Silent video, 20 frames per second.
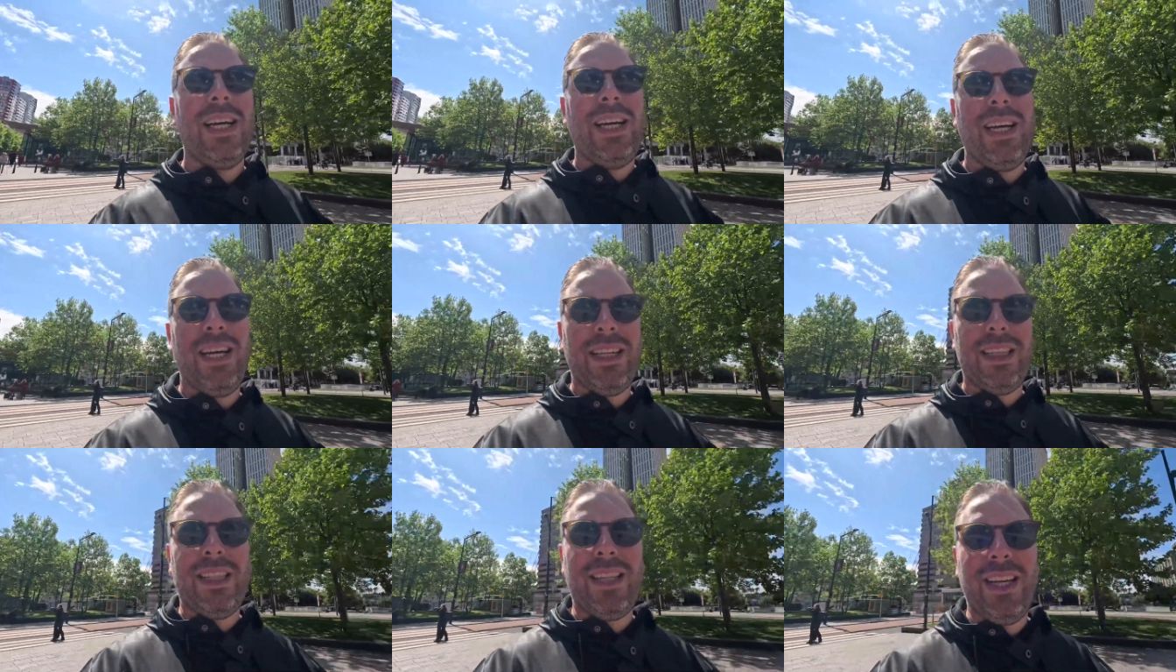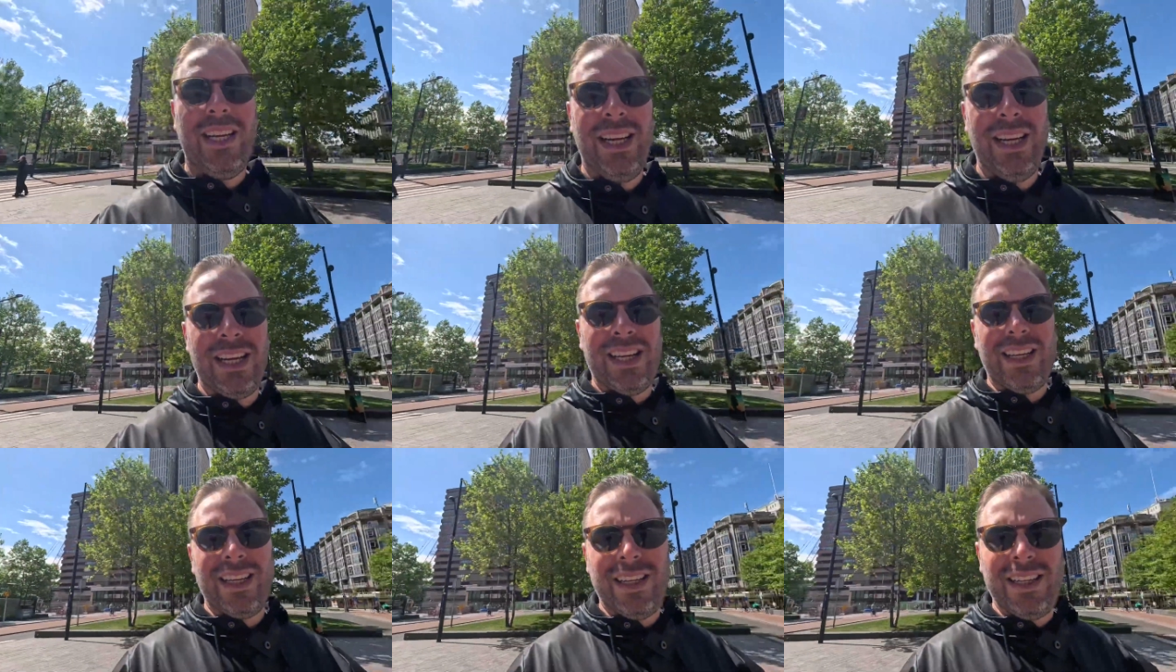It's the
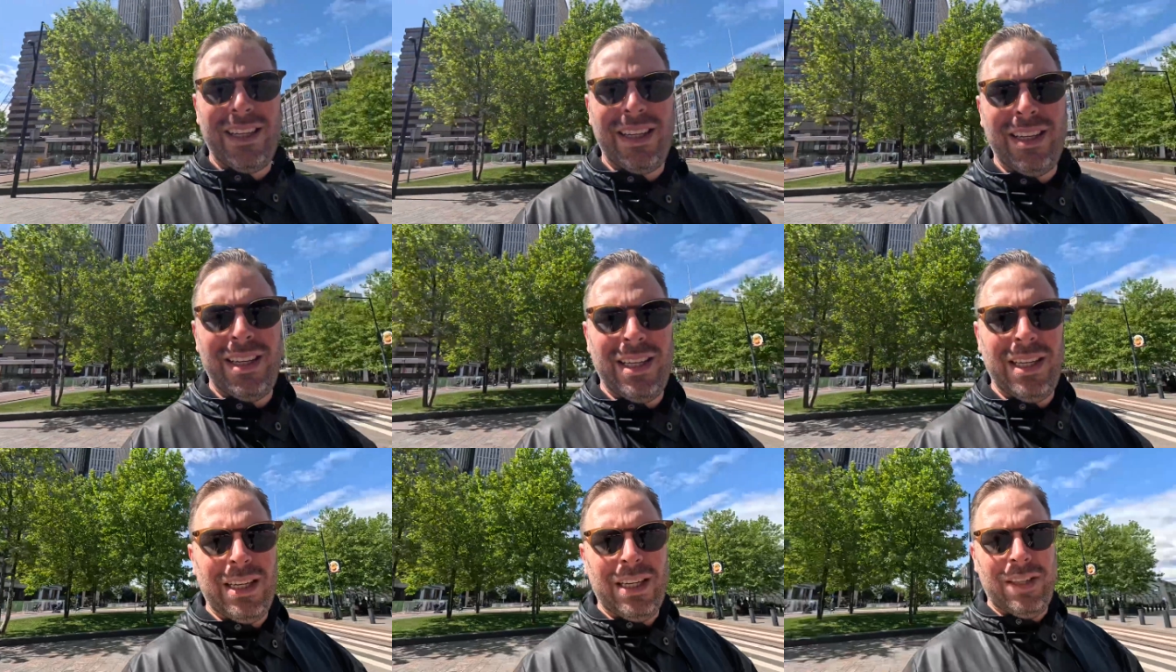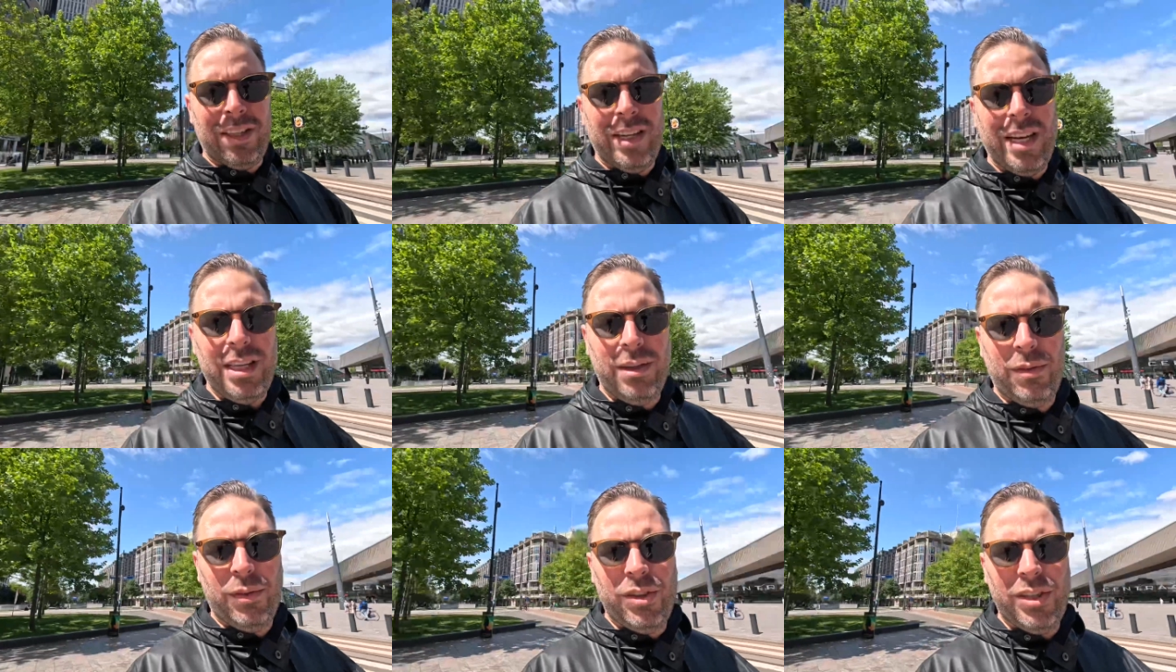
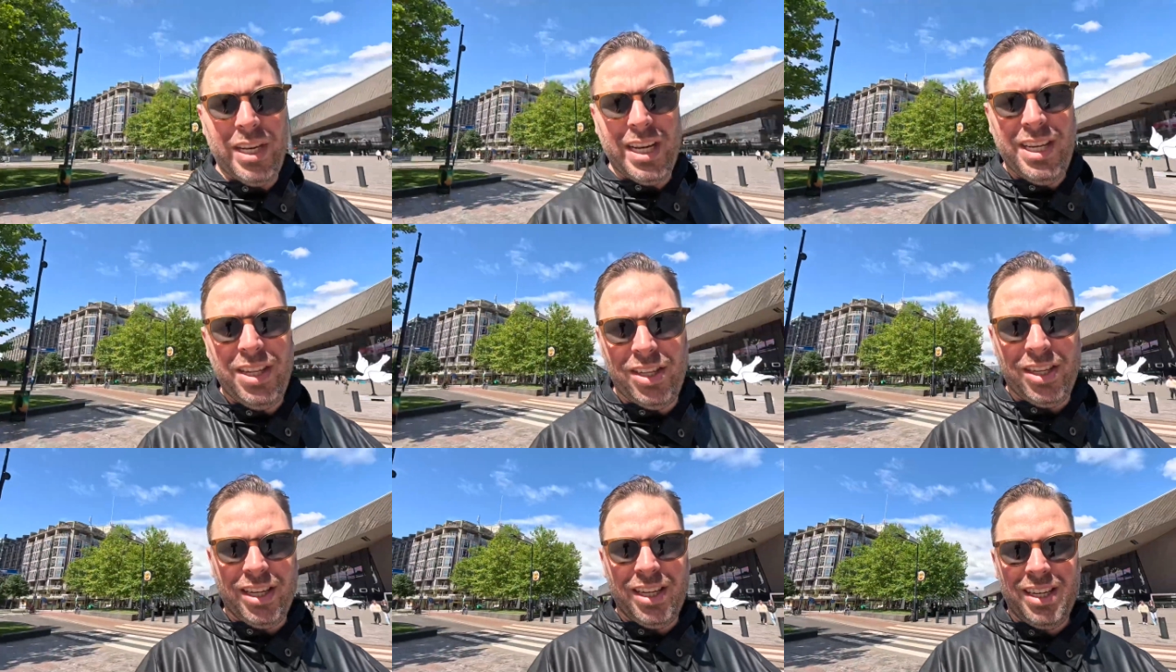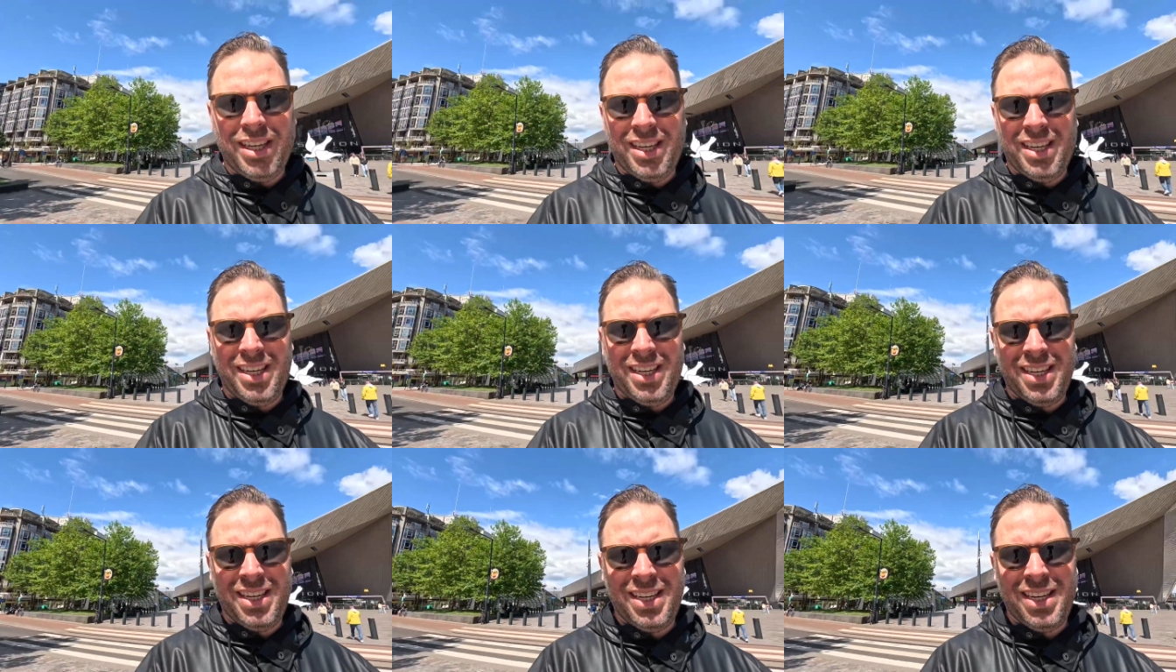Central Station.
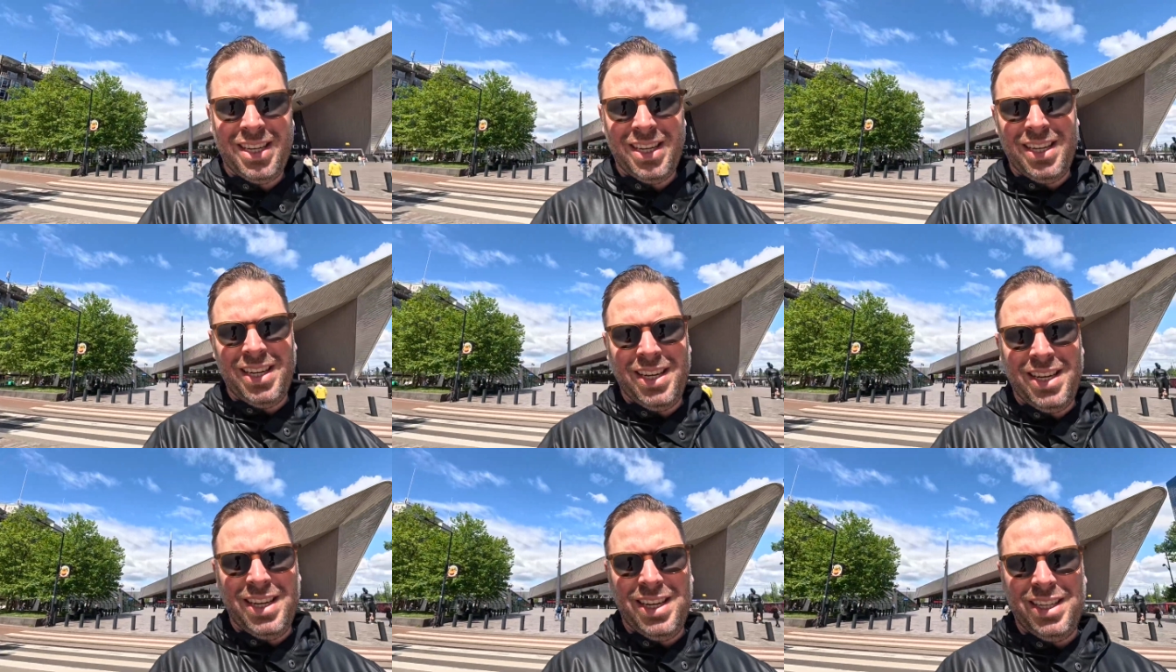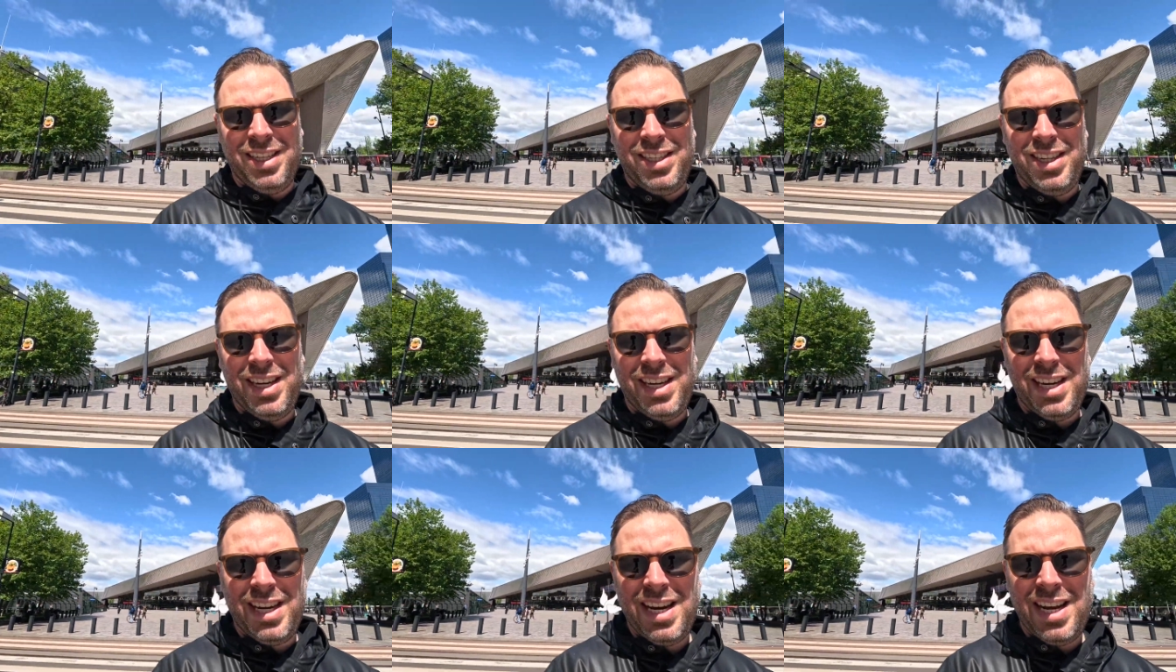
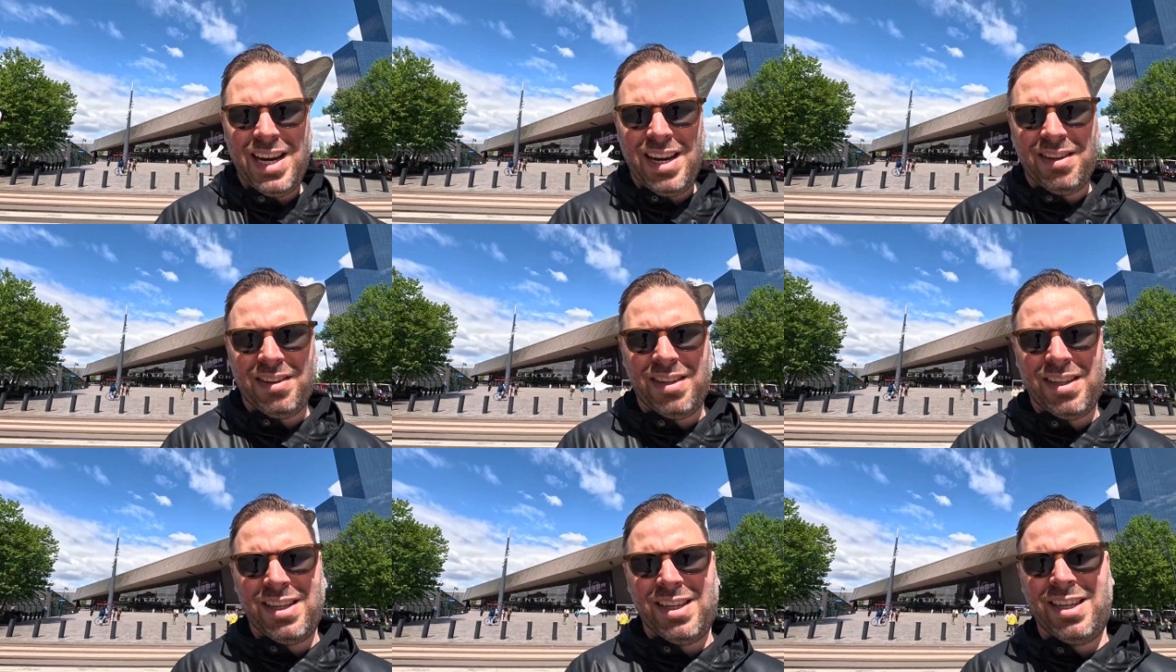Check it out.